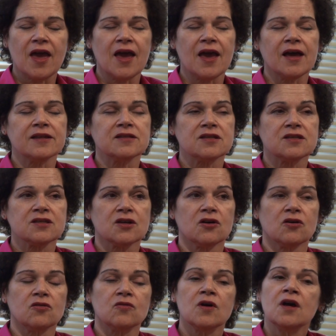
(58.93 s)
And
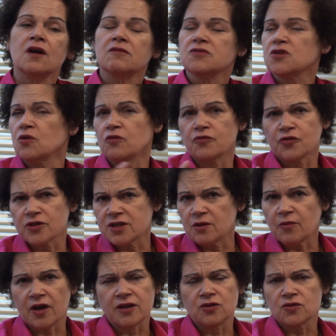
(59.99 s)
so for
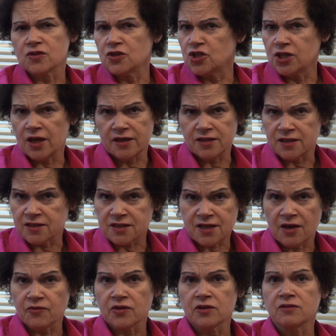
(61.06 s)
example, I use the
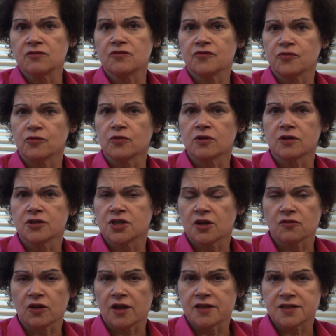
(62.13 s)
GAD-7 for
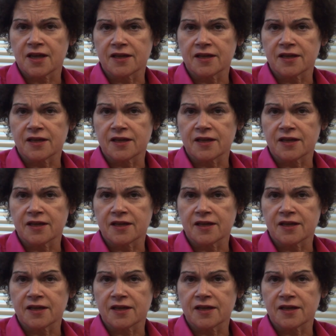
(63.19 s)
generalized